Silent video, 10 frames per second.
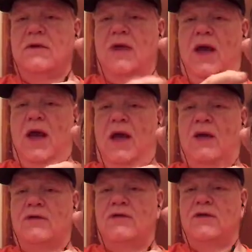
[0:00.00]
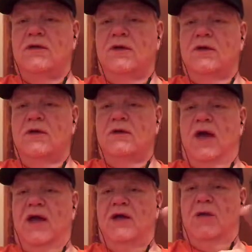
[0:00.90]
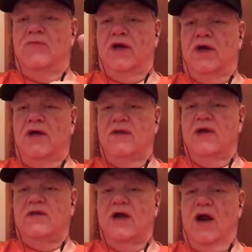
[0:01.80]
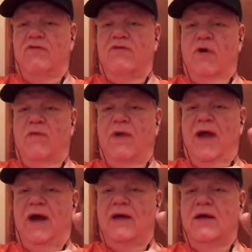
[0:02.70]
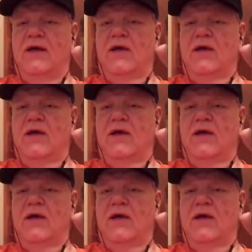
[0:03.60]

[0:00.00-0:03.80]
and end up drinking the entire 4-pack,